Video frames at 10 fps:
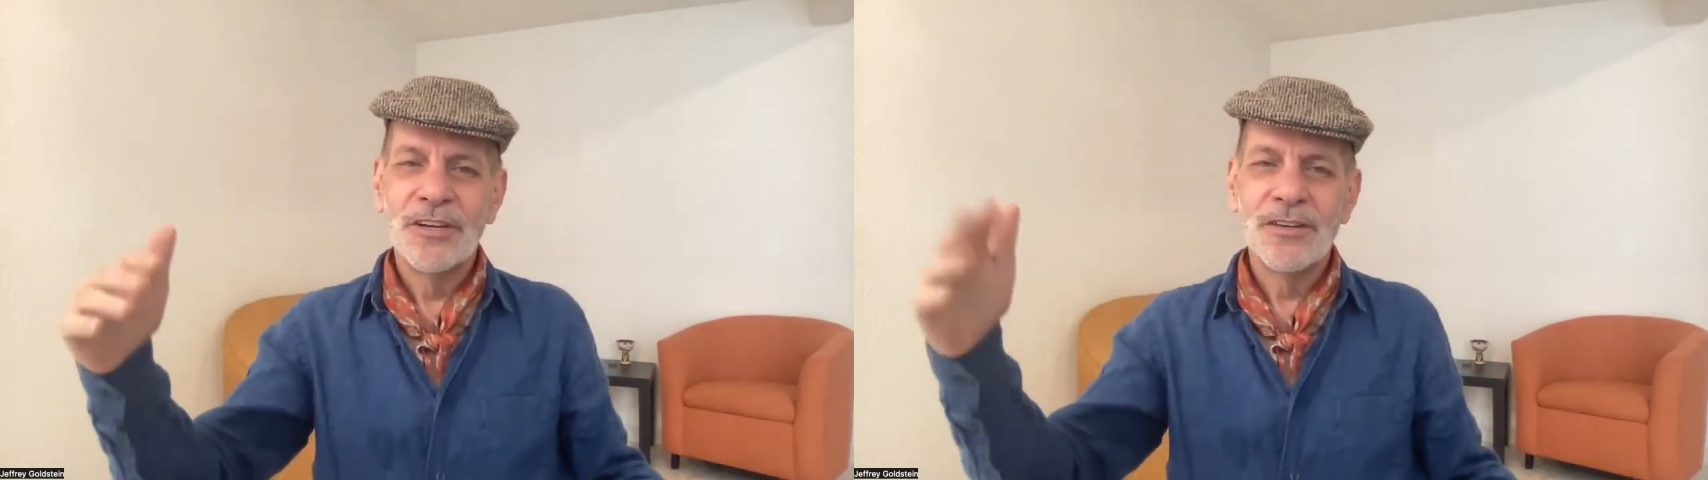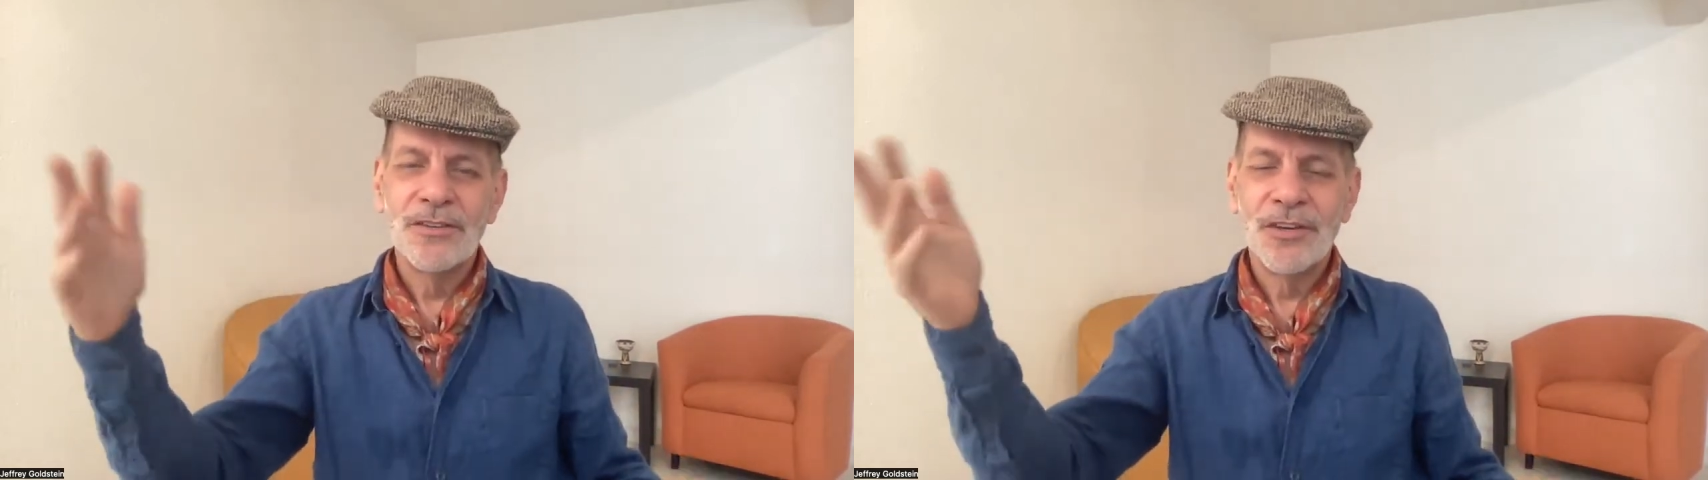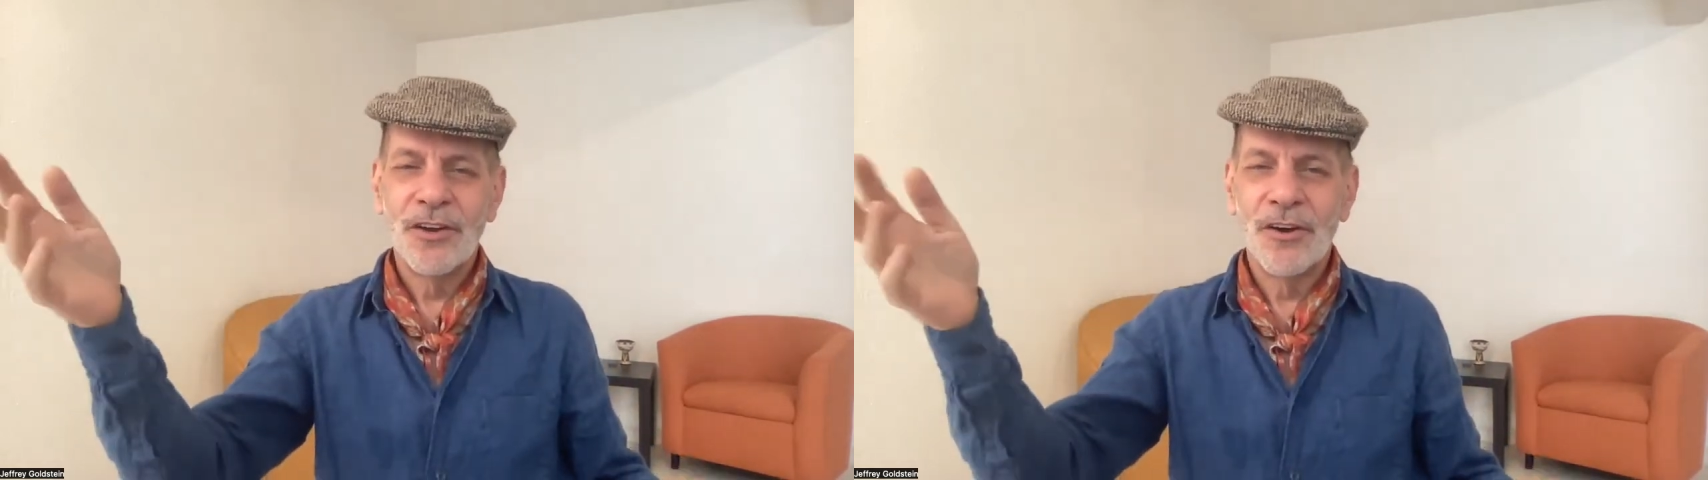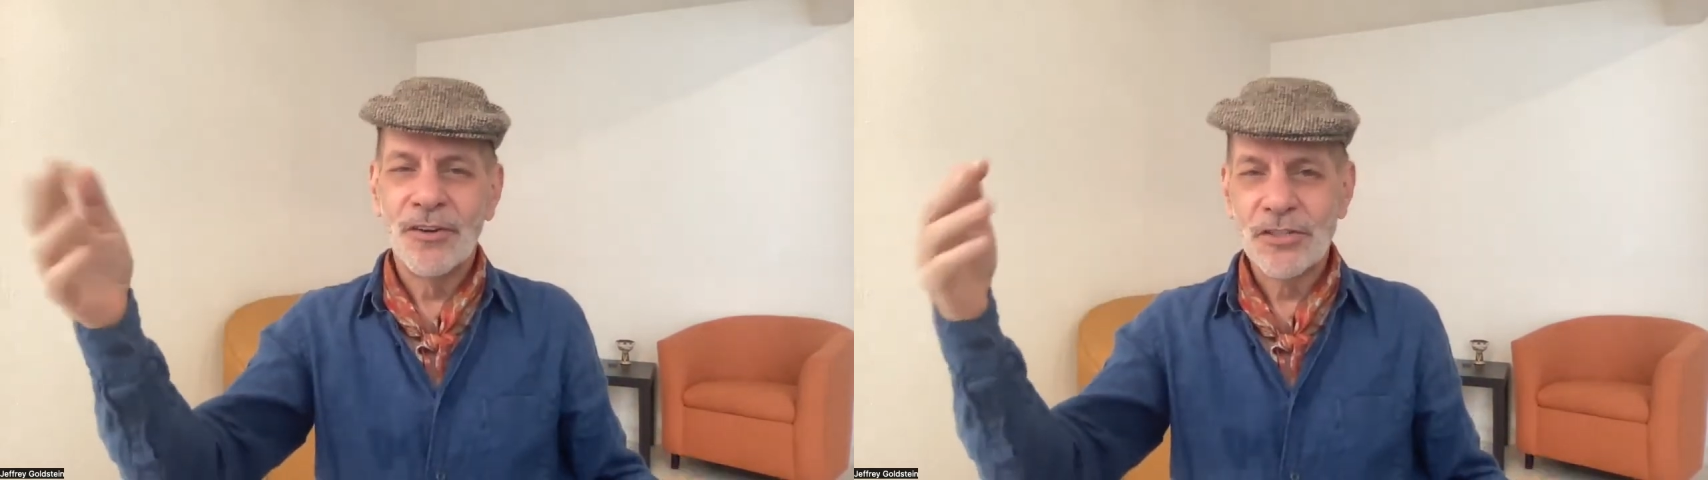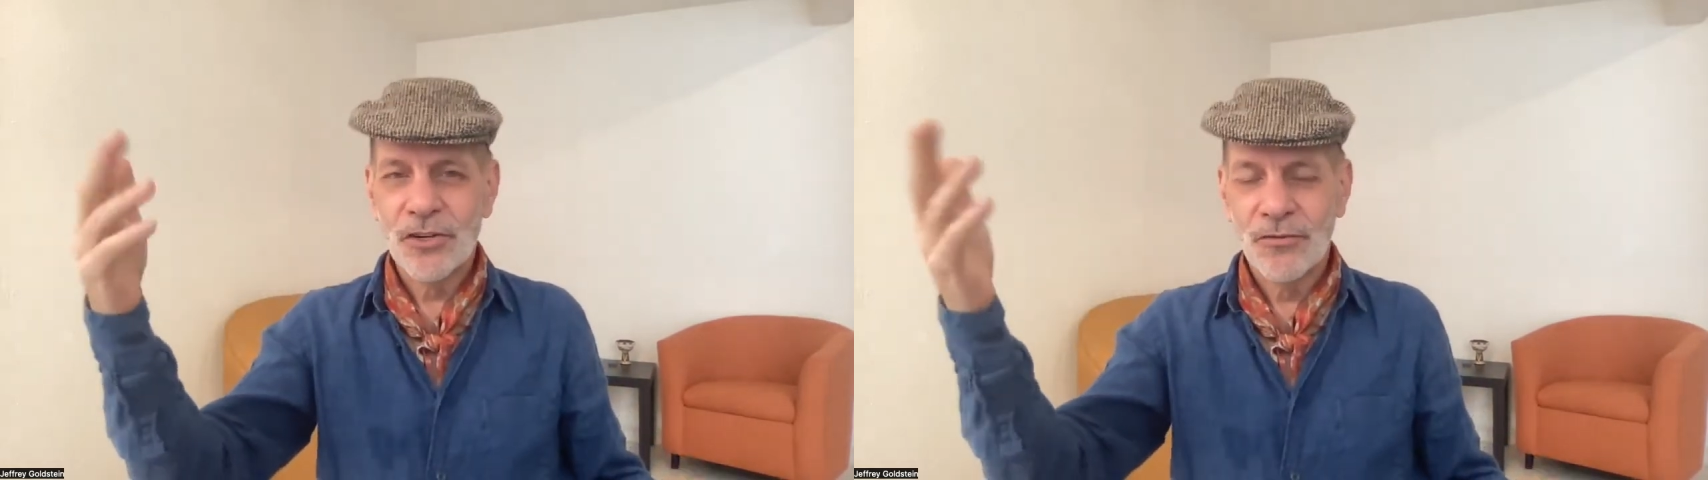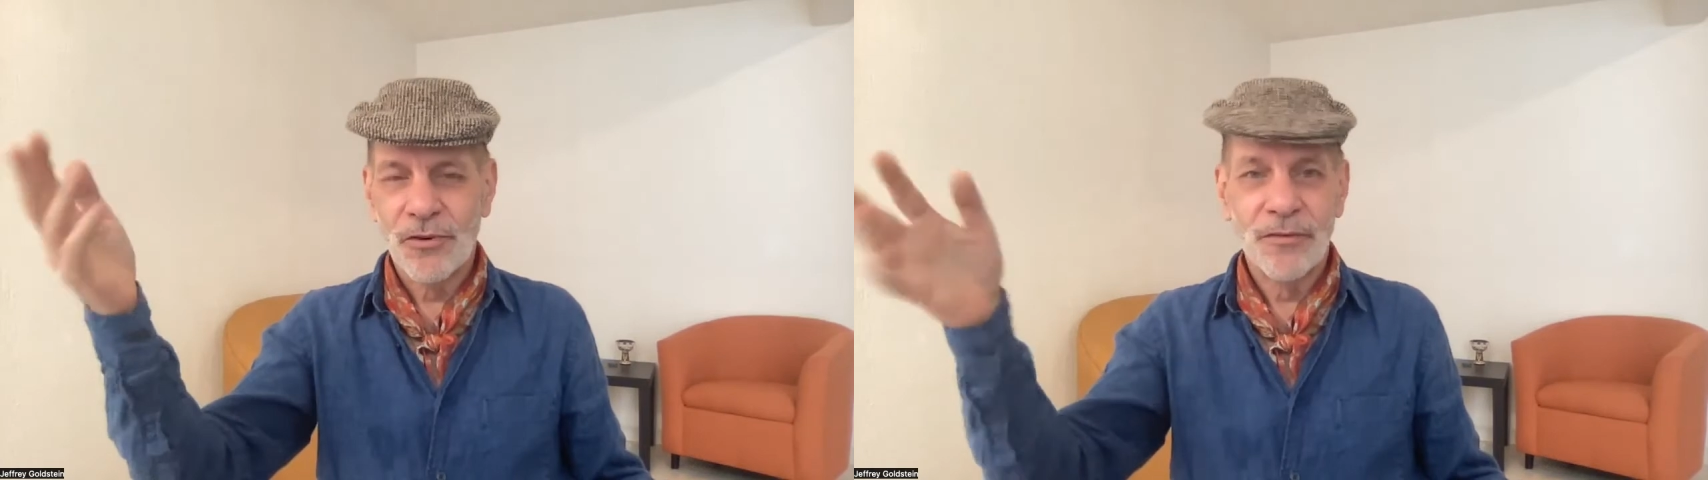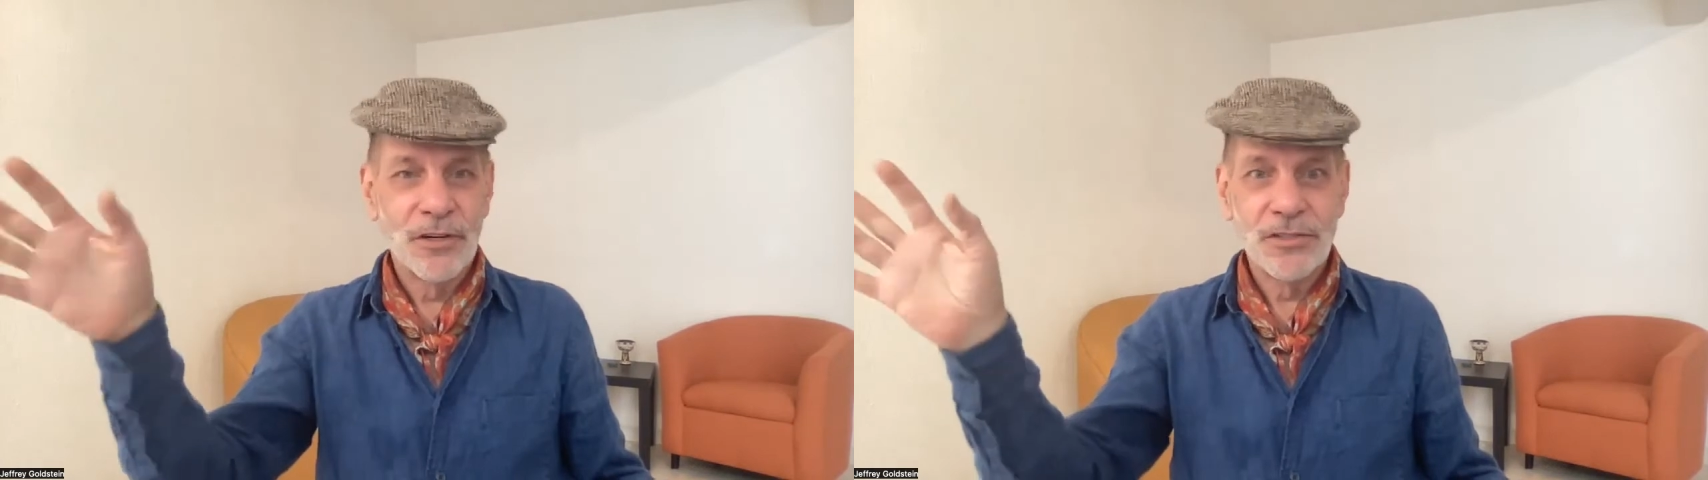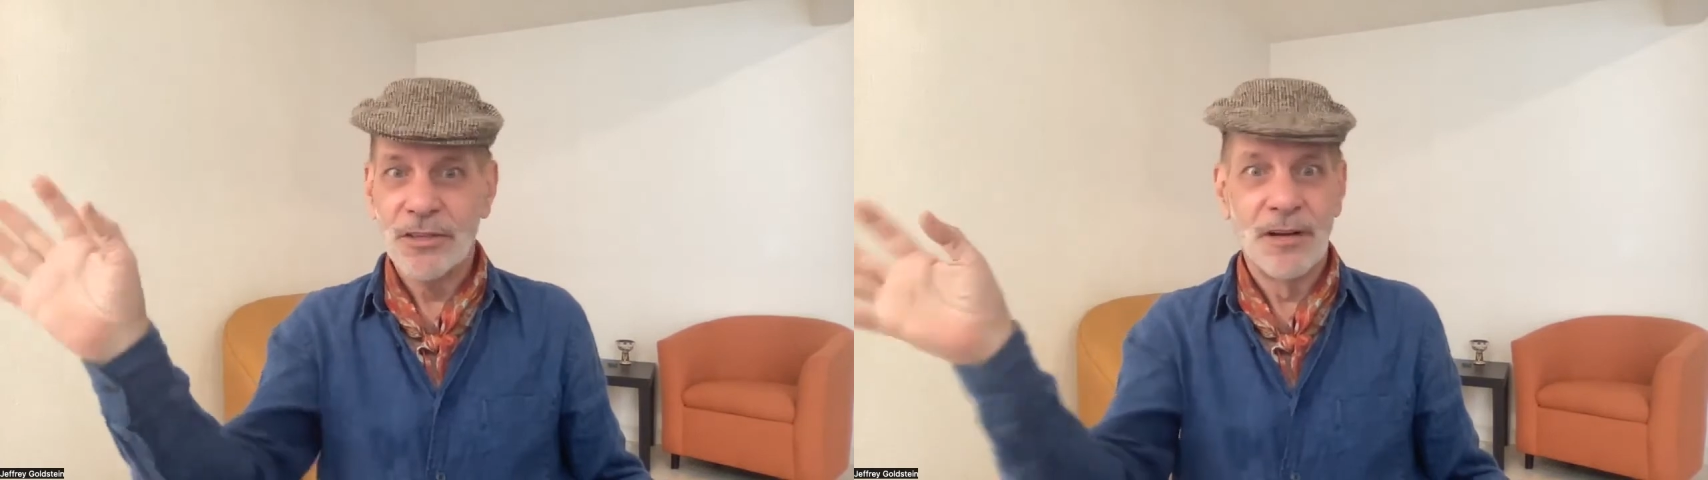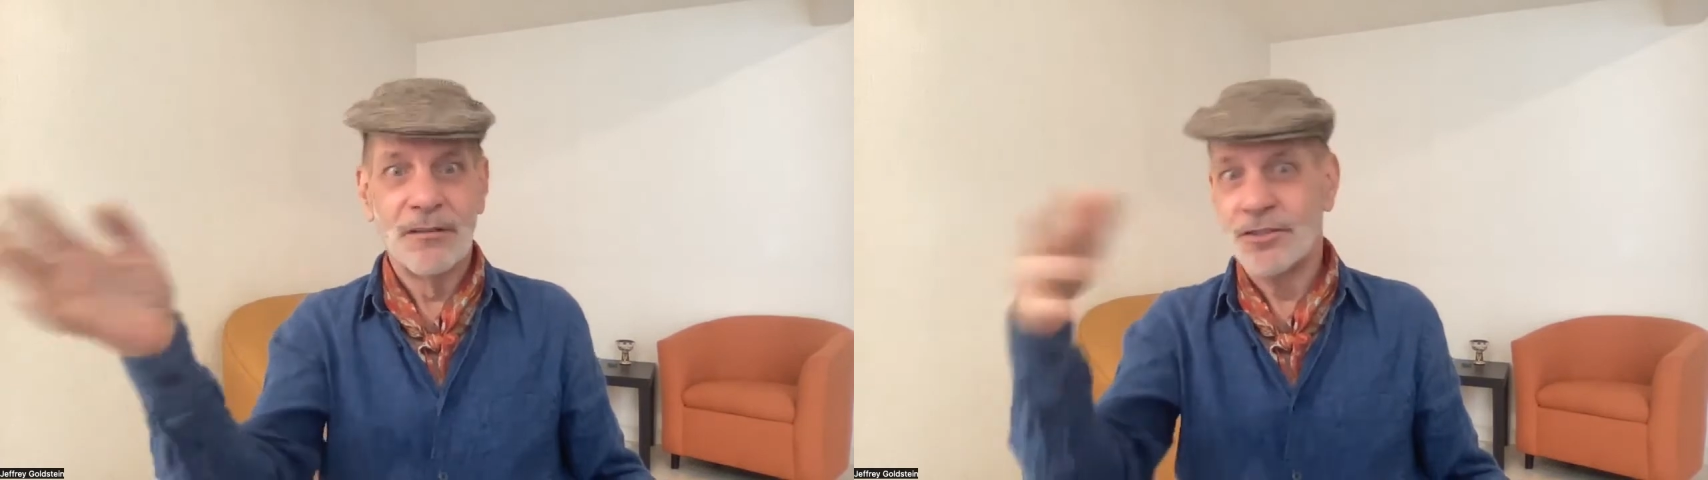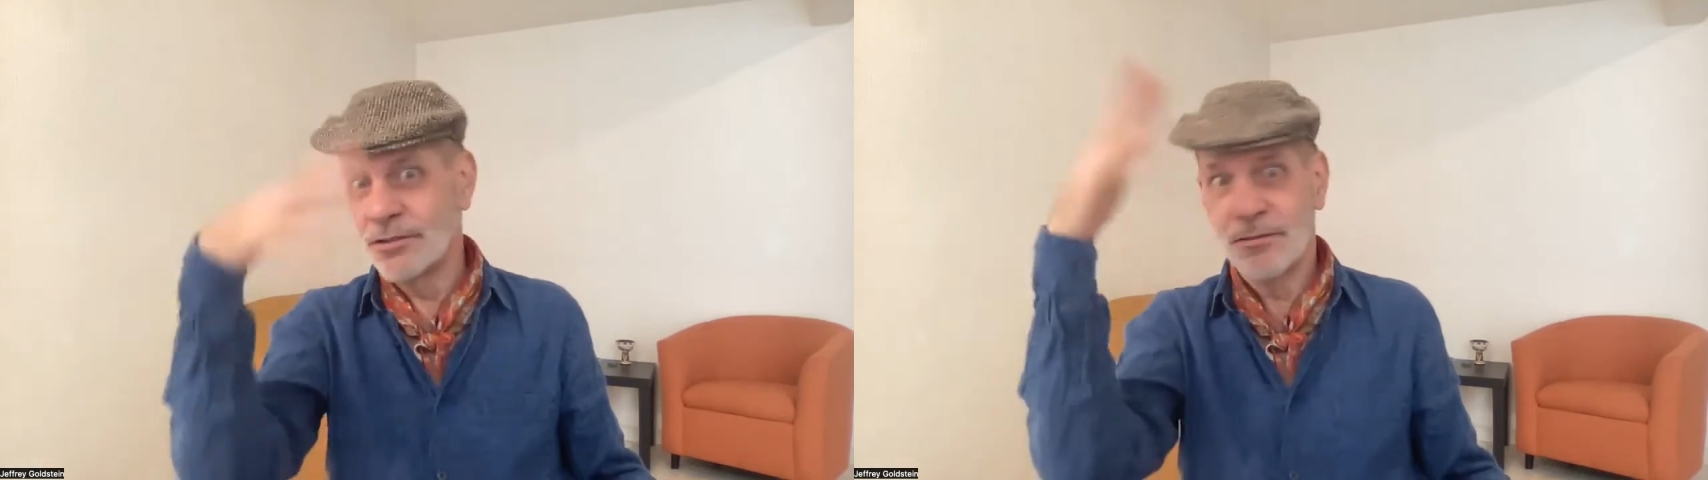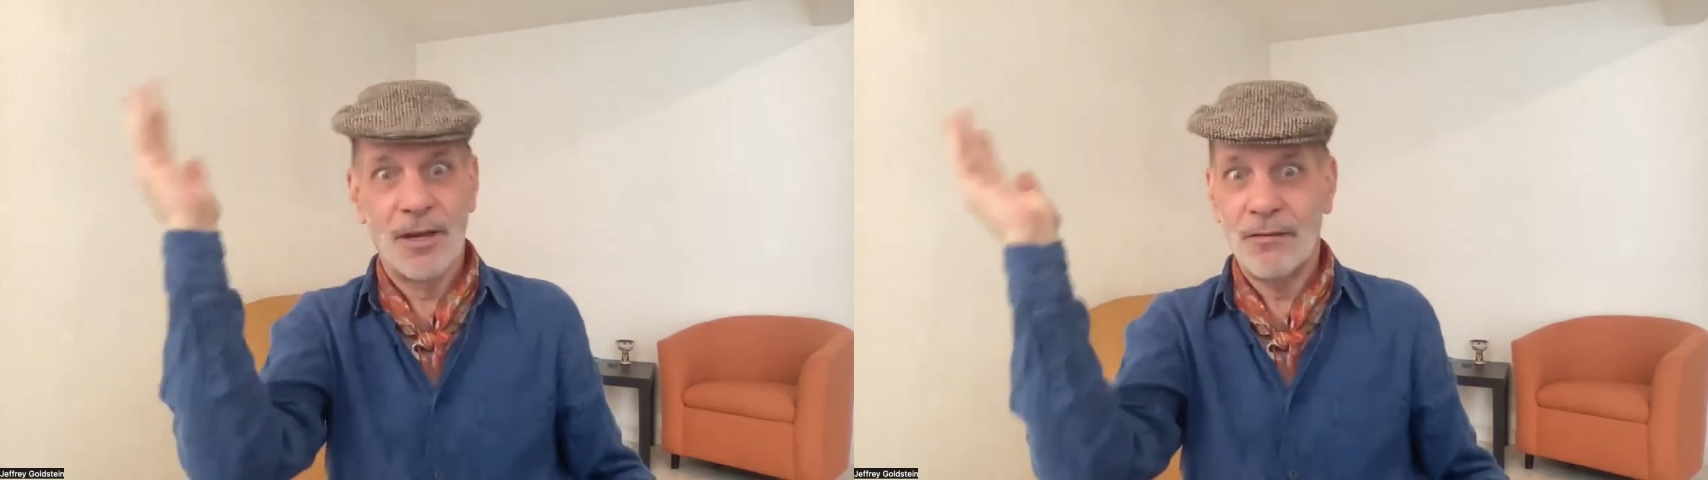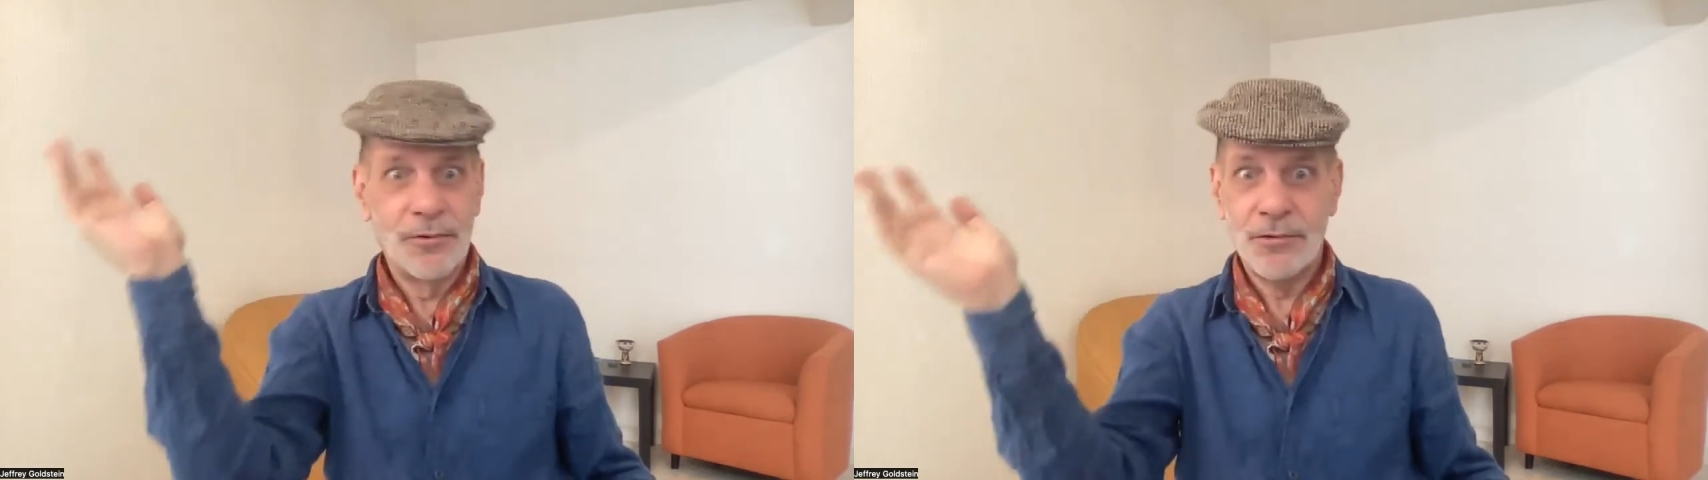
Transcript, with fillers: you go to certain rivers and they're just like,